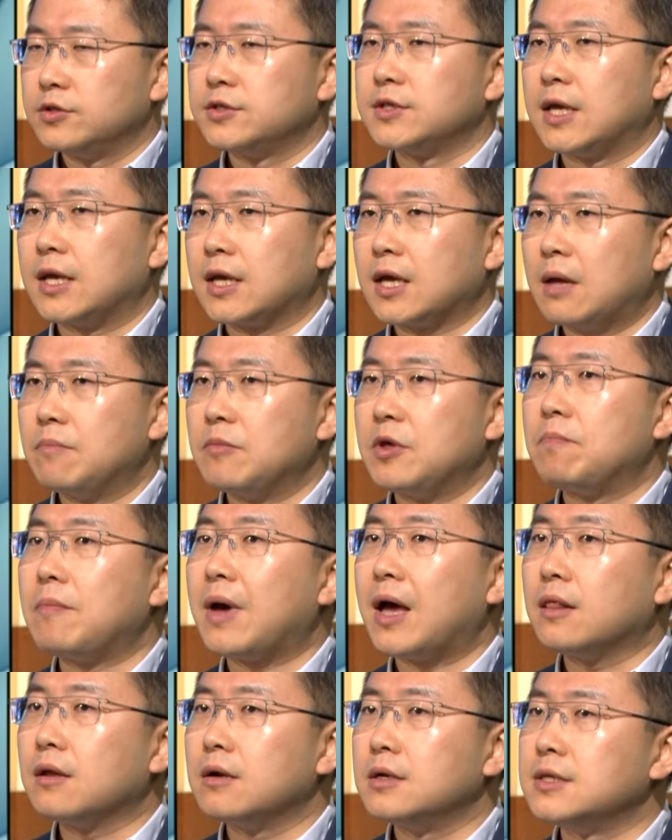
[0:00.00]
can be
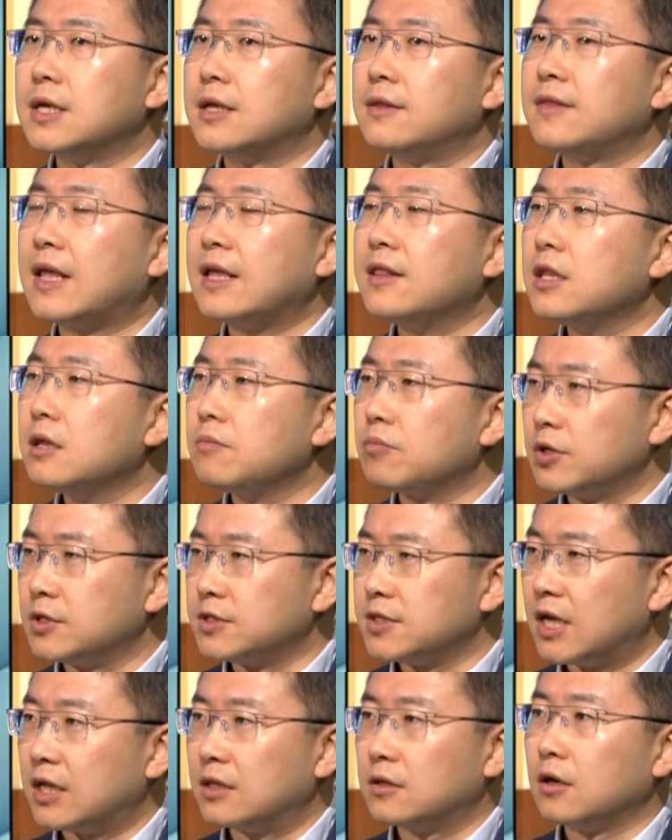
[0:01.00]
better than
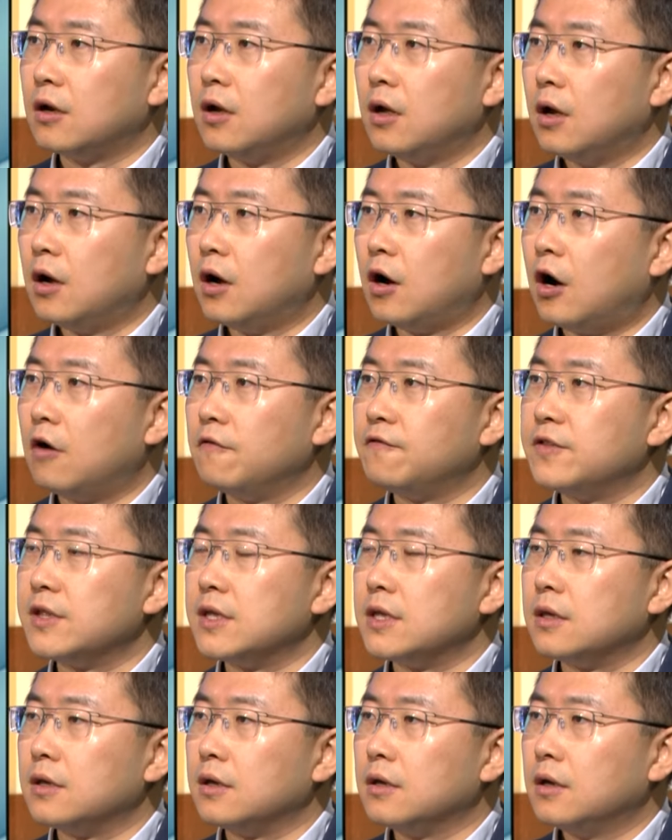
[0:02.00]
90% of
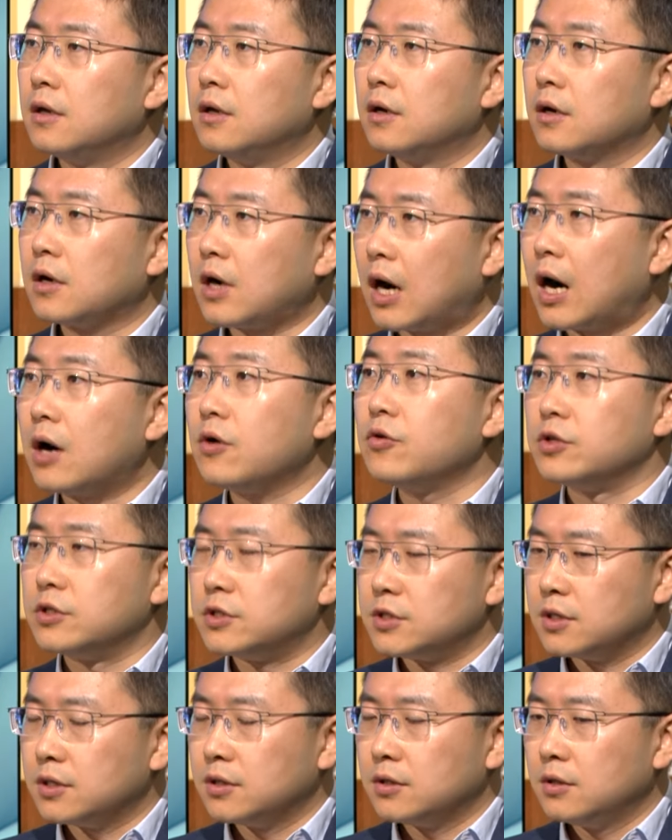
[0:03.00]
the
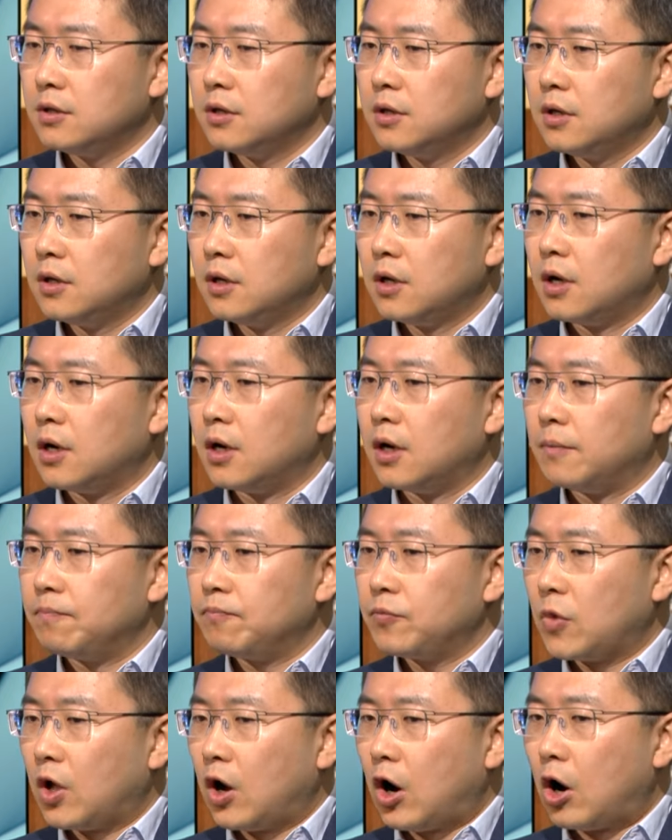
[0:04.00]
current
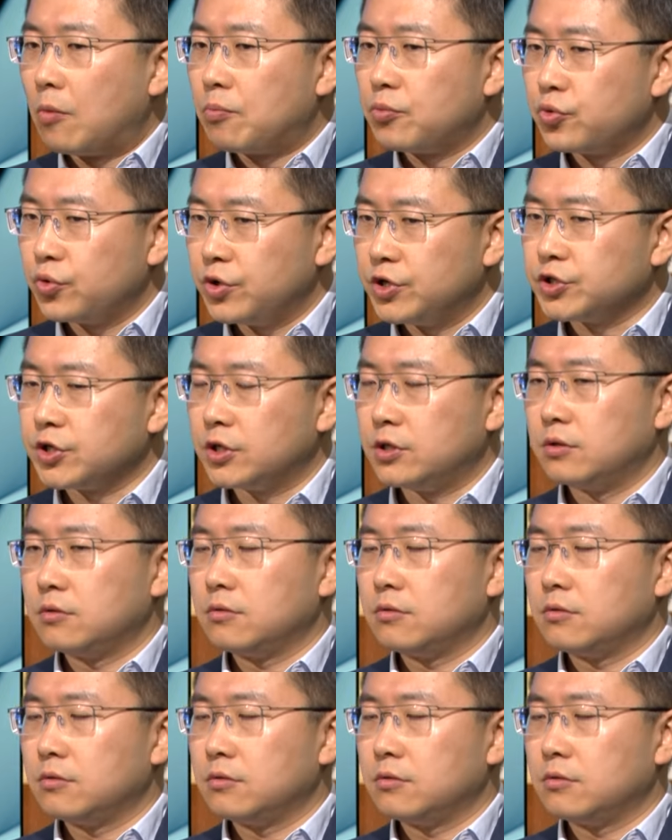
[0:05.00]
operationers